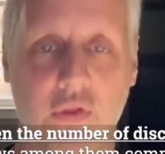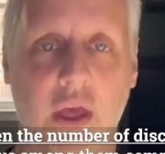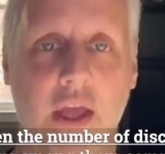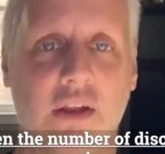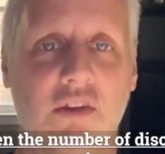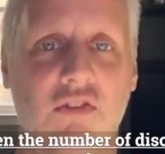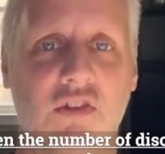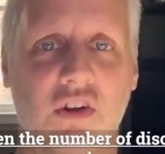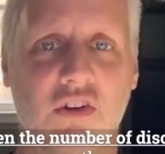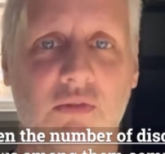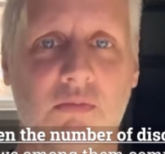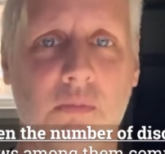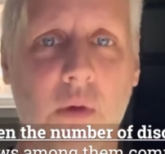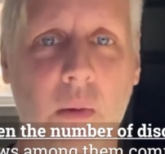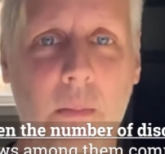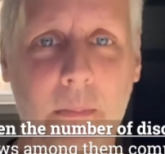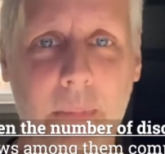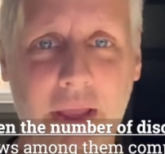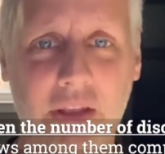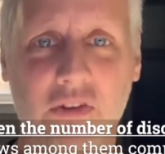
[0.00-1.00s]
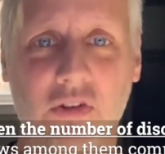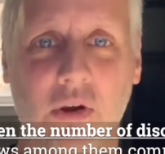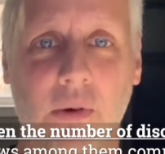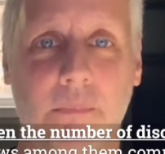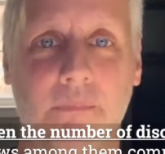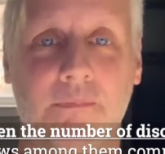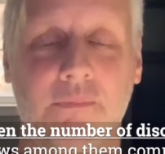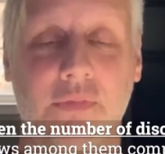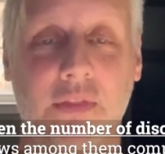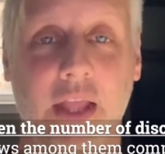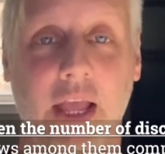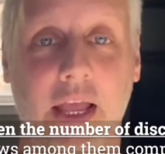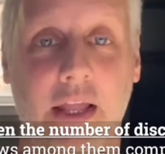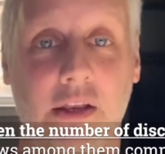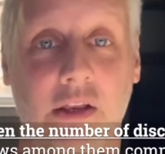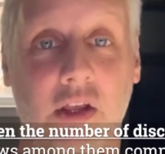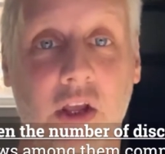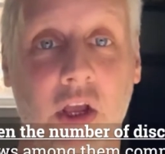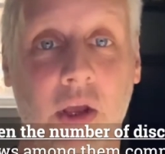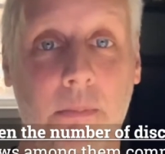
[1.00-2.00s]
and such momentum
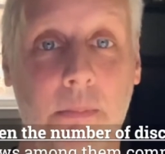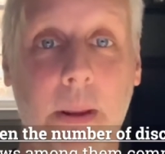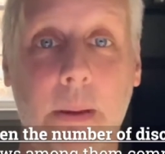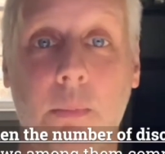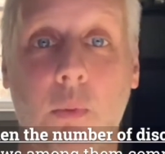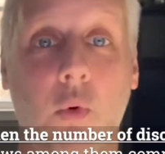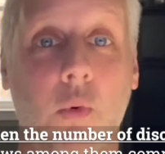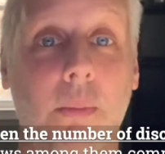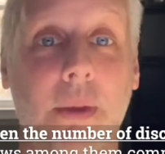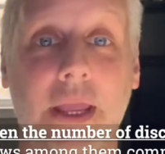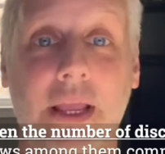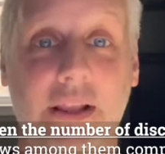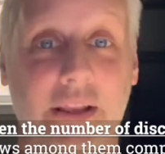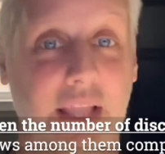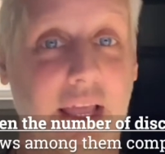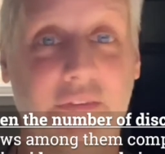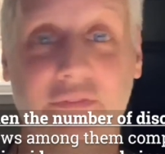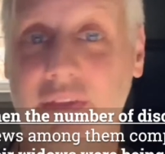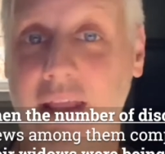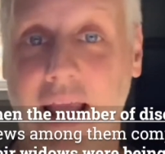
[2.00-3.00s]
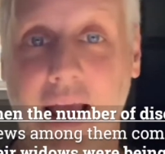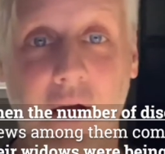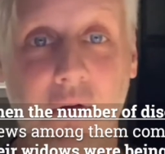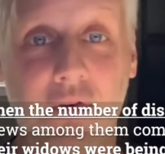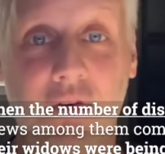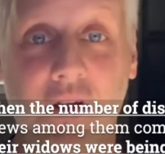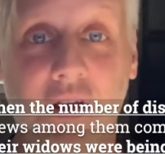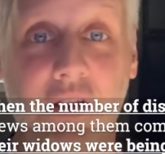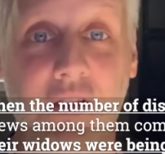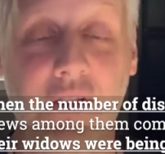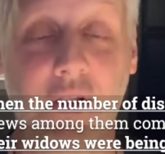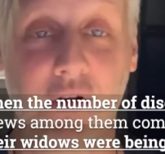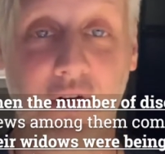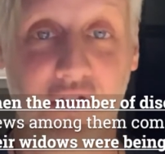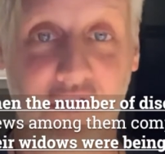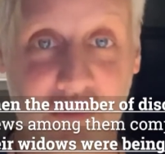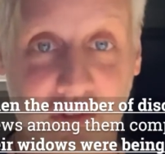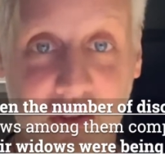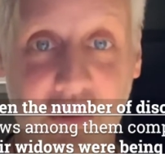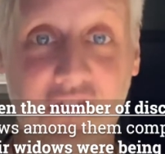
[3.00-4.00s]
that people were being left out. Their
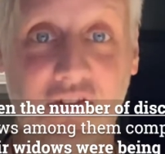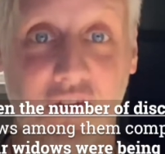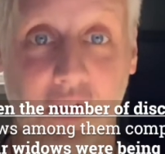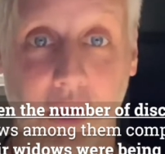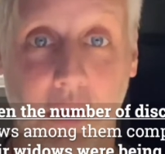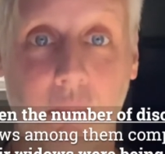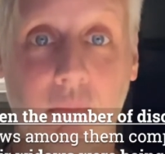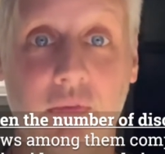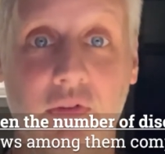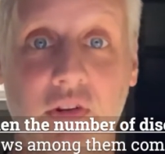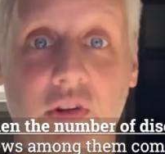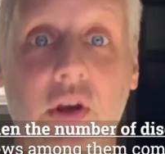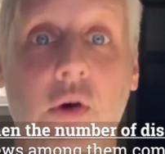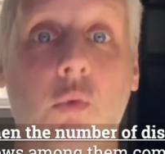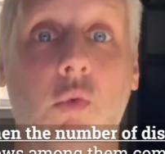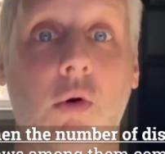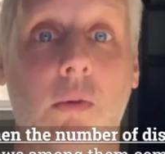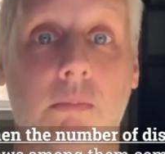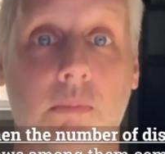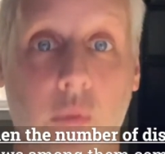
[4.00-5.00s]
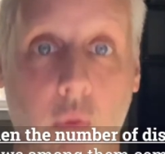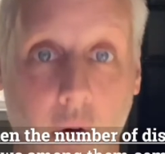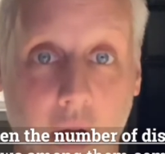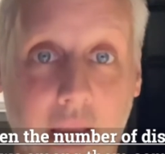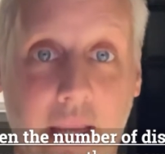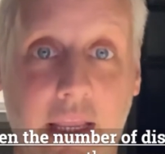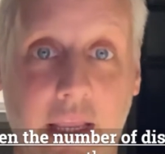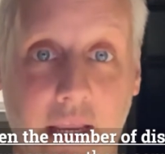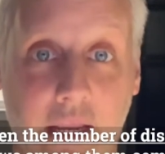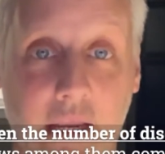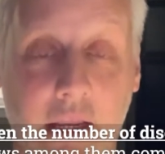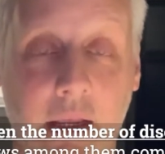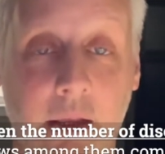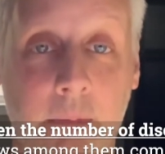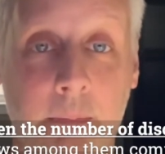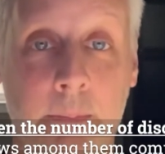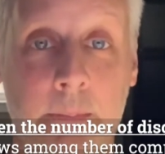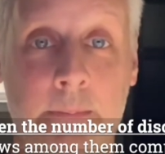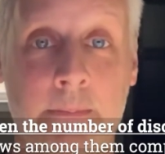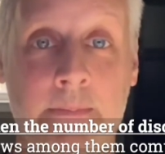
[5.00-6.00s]
systems were breaking.
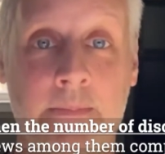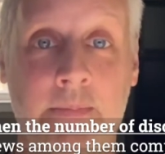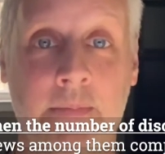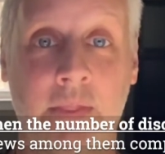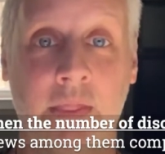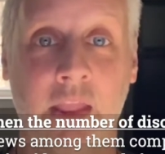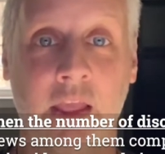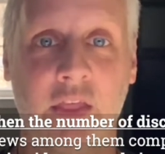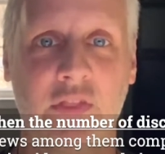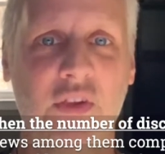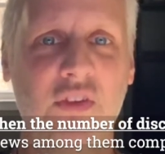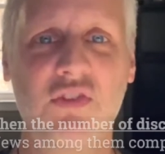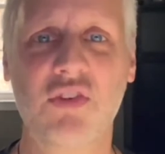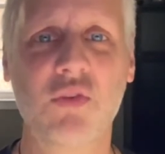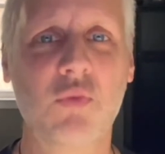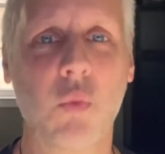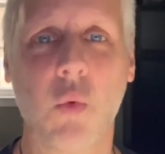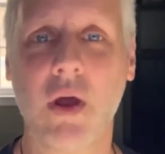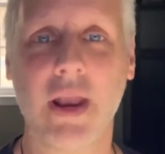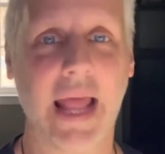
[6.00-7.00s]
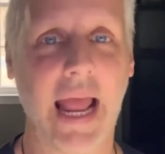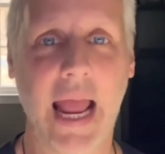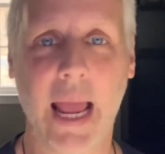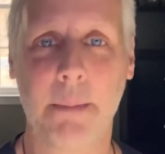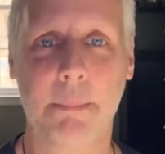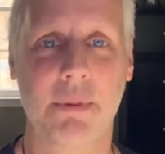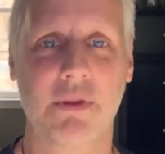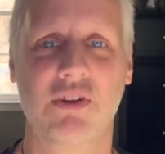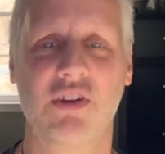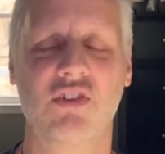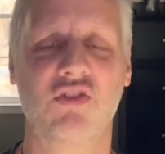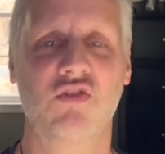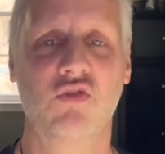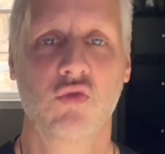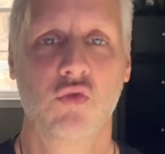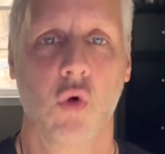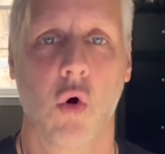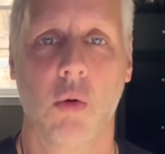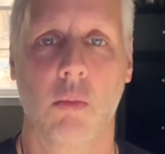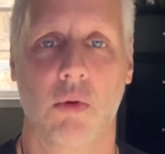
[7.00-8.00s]
This is what happens. It's
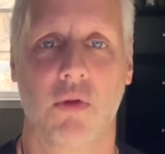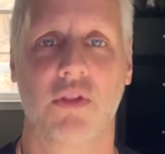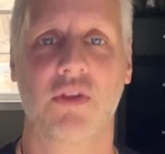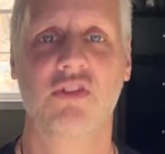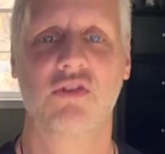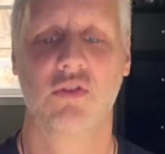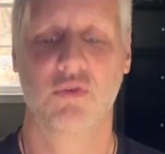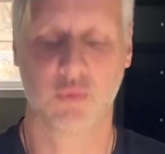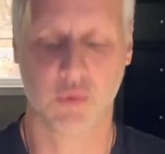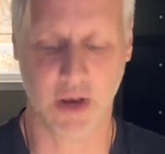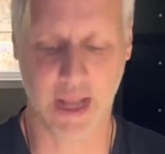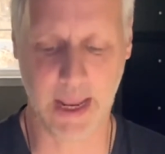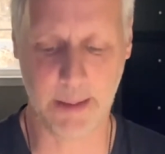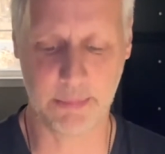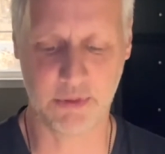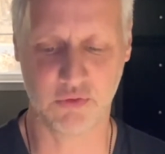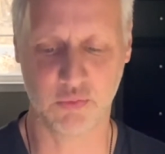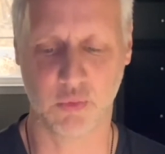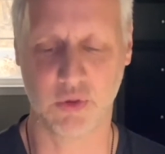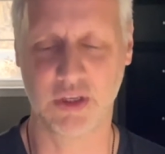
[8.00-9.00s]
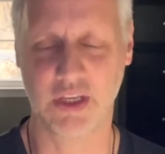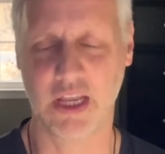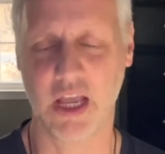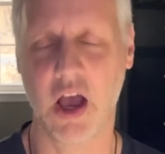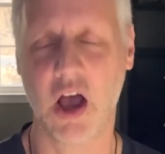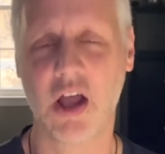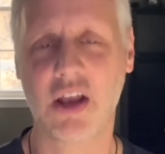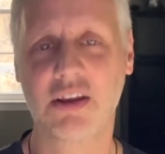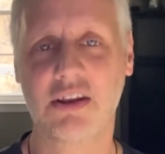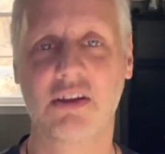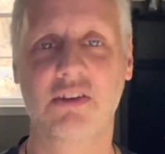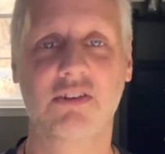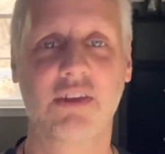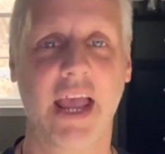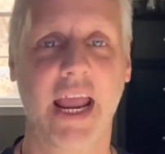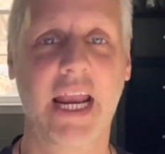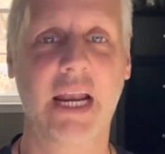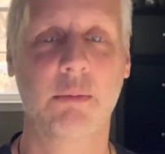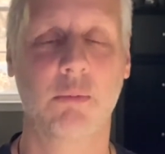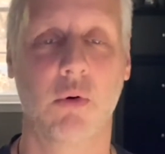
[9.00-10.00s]
normal. This is what happens when the
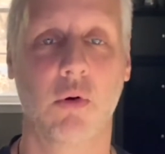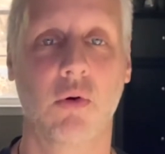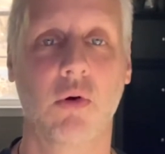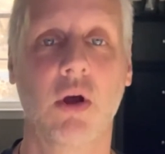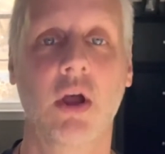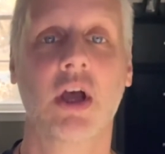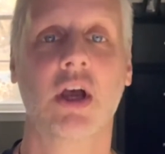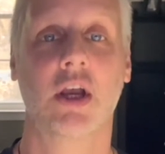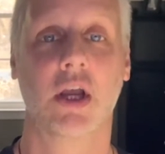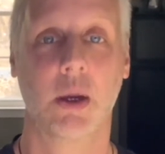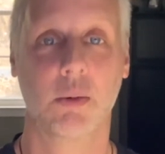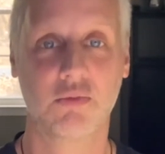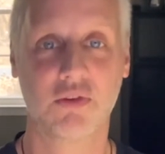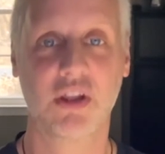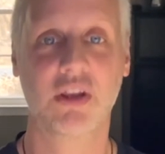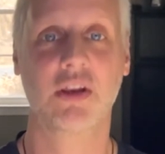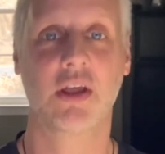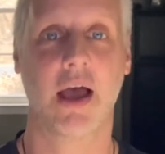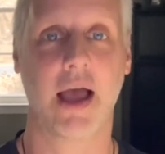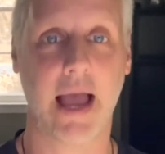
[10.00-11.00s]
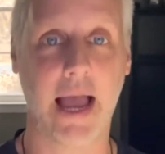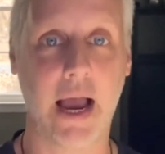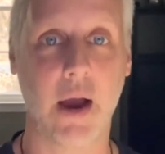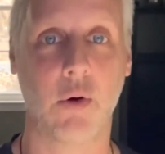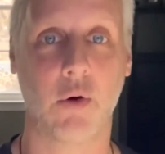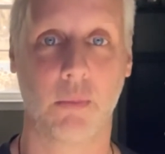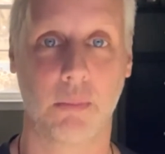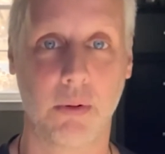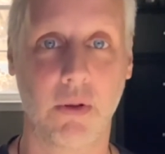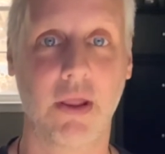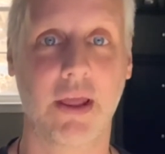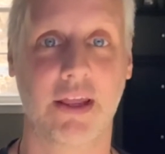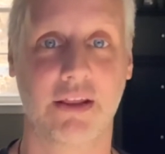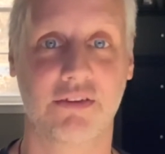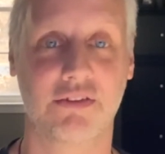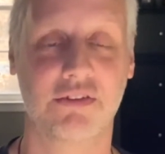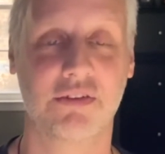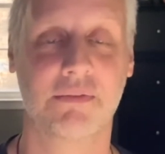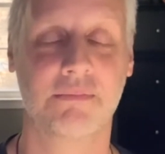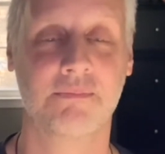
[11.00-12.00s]
uncontainable comes into our
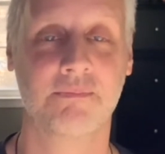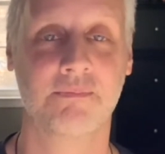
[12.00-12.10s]
place.